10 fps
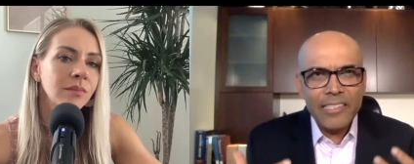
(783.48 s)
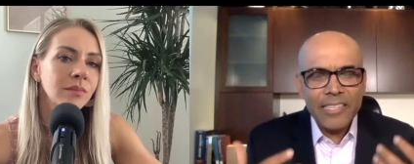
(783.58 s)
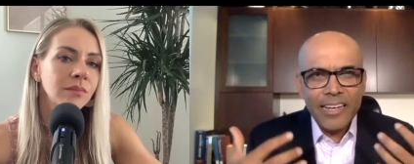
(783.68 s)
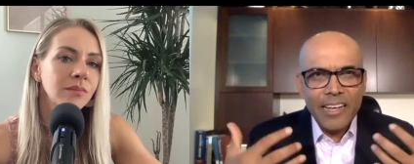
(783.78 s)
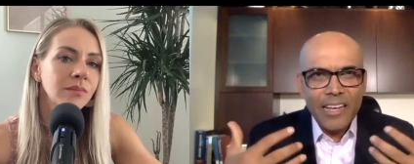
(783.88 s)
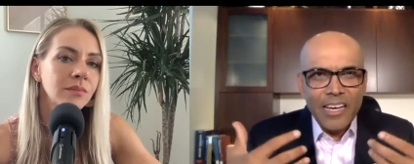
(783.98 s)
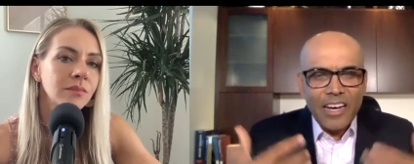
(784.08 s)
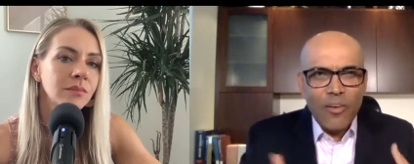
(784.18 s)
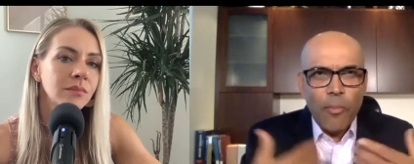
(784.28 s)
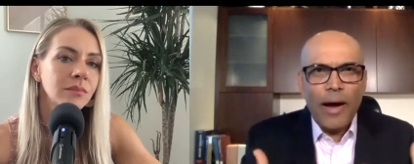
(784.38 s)
Speaker 1: that
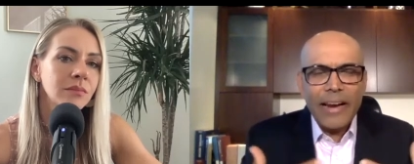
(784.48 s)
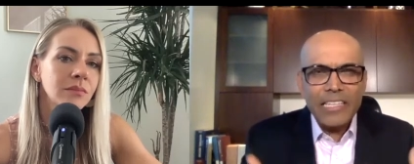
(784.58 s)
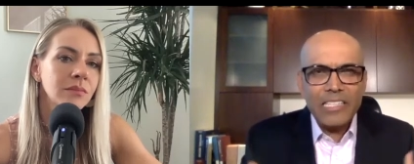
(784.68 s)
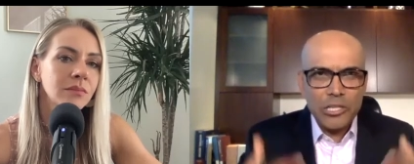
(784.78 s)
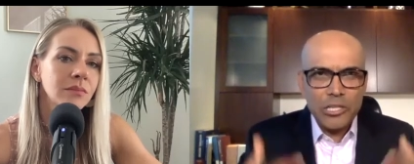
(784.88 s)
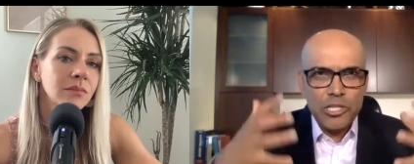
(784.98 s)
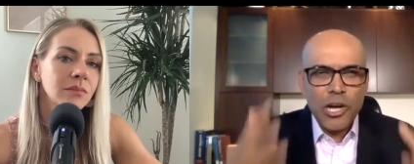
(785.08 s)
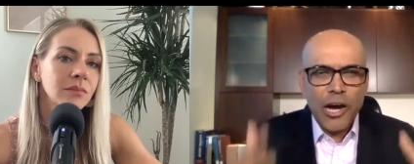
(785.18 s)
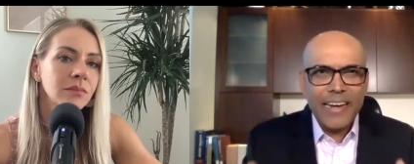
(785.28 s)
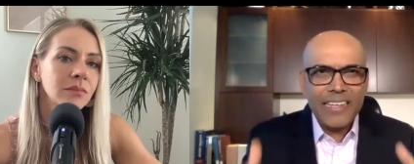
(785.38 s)
our body is a
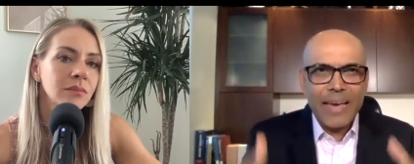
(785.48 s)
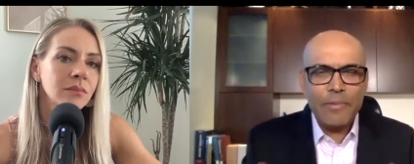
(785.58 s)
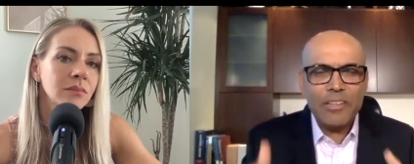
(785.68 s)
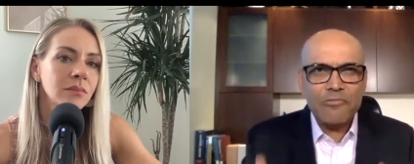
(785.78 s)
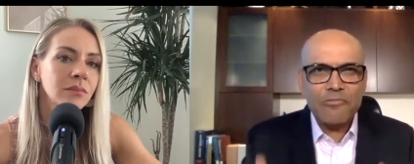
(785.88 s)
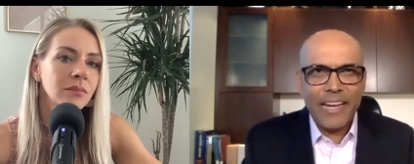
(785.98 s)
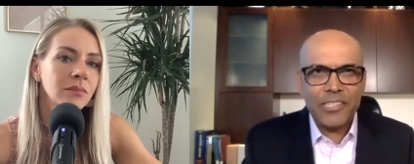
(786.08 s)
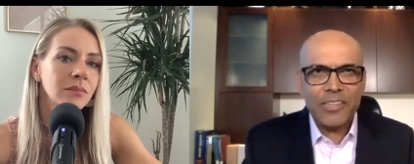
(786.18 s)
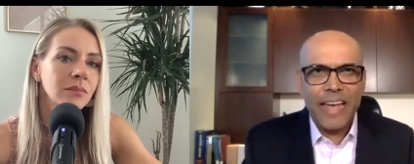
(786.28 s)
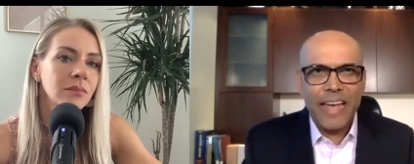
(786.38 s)
giant chemical
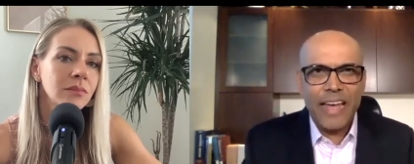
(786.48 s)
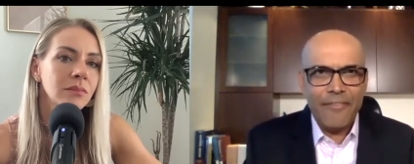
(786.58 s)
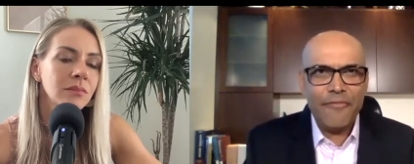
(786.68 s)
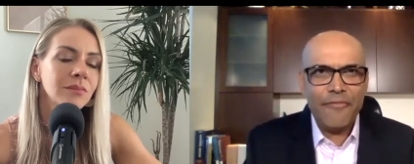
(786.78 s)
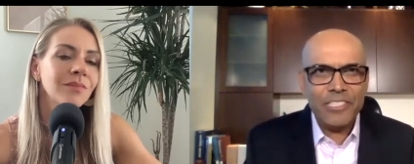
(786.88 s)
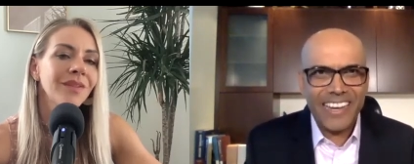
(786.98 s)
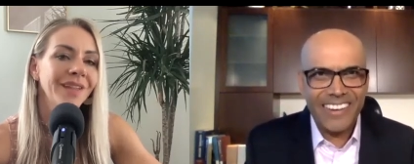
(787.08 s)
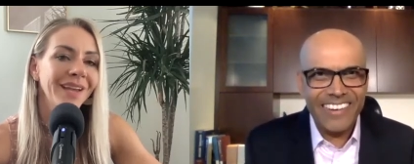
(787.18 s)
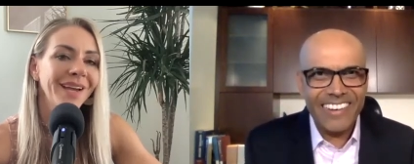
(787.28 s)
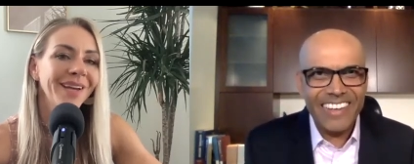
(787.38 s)
reaction happening every second.
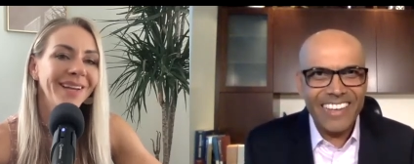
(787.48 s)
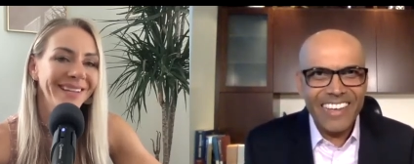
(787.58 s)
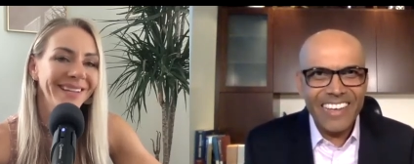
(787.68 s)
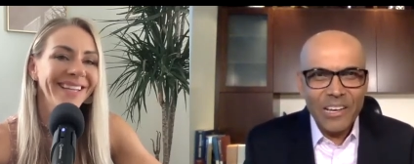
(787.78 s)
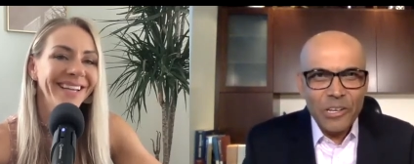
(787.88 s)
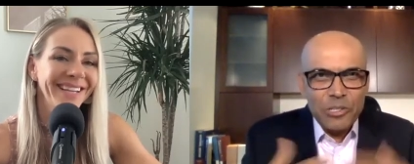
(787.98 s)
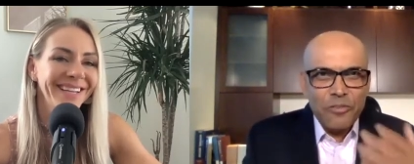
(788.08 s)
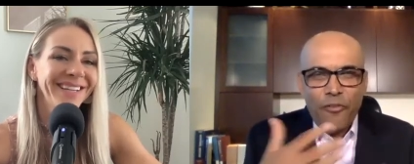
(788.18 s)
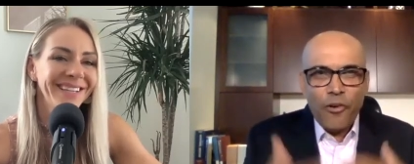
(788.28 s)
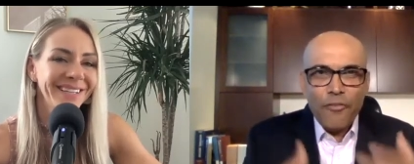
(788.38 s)
Yeah, yeah.
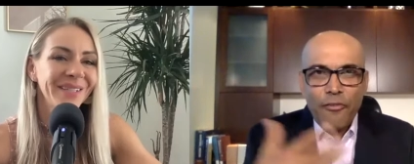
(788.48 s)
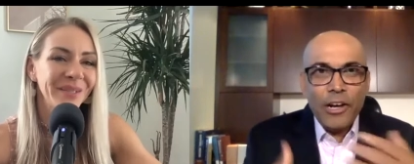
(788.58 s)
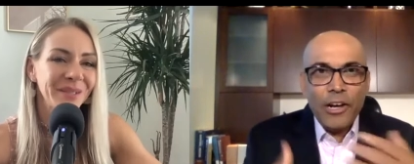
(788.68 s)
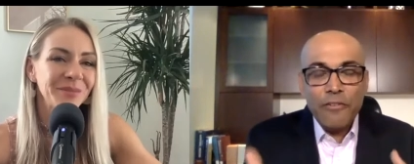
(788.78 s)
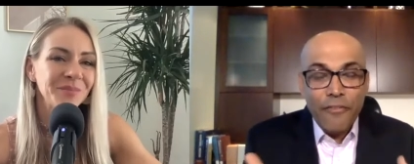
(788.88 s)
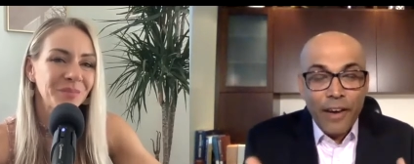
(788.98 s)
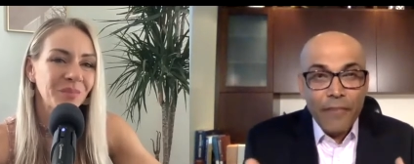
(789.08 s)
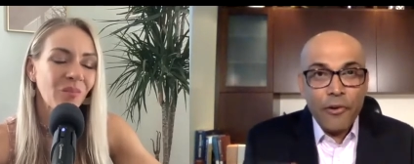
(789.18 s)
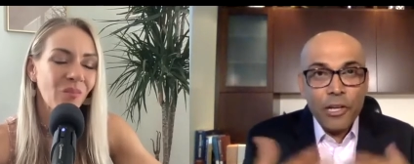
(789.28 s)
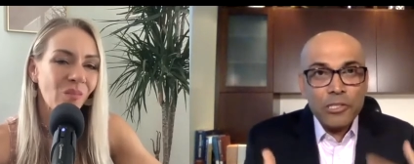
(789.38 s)
But for, to fun-
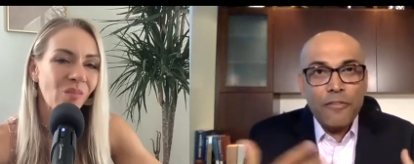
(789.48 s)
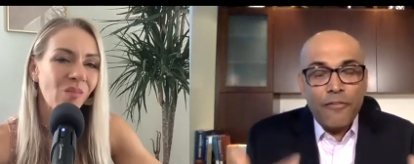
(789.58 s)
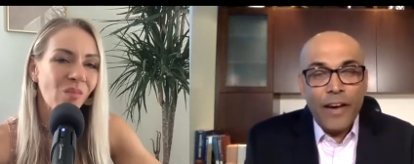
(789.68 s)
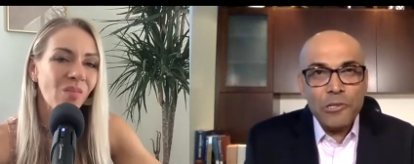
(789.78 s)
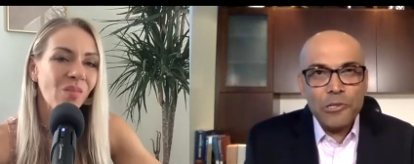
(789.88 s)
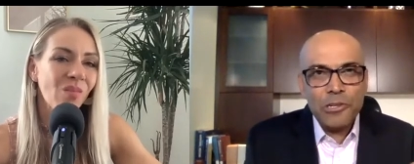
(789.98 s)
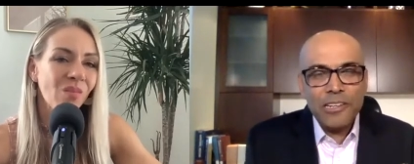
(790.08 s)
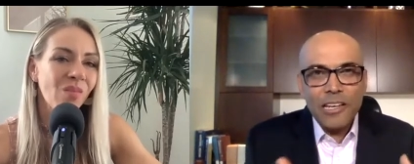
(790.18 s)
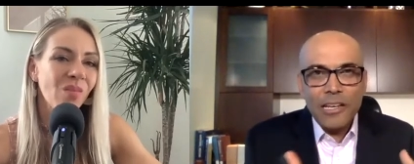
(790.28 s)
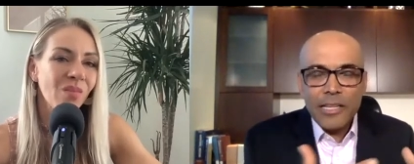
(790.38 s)
for us to function,
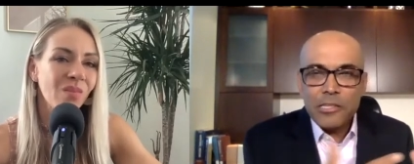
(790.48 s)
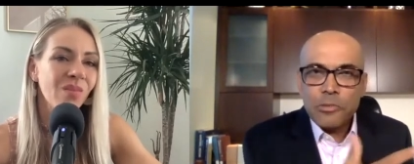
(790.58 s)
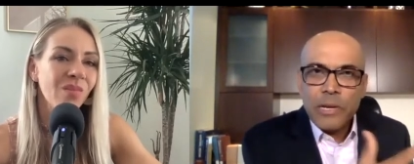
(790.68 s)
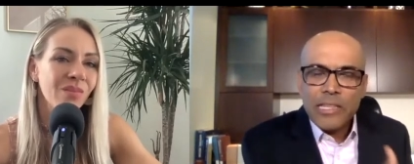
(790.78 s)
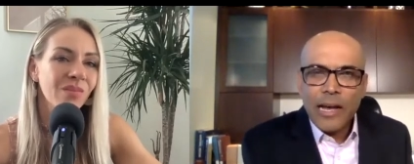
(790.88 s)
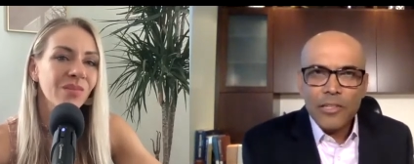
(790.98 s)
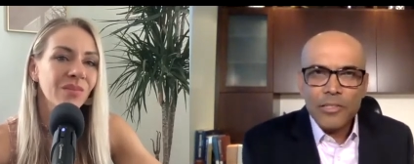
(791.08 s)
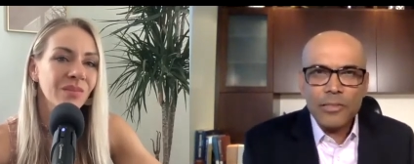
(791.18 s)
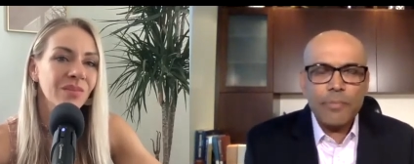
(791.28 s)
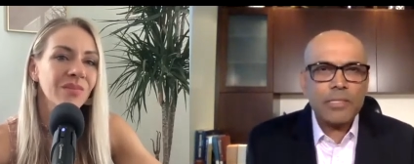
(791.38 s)
there's
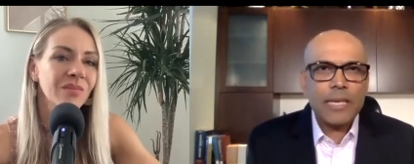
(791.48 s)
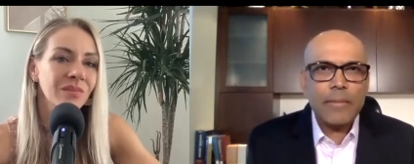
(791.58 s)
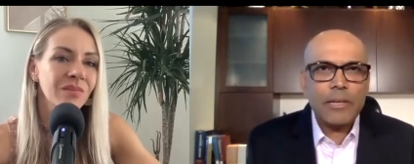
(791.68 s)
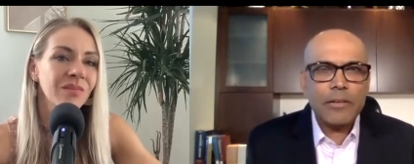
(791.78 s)
3,000 plus chemical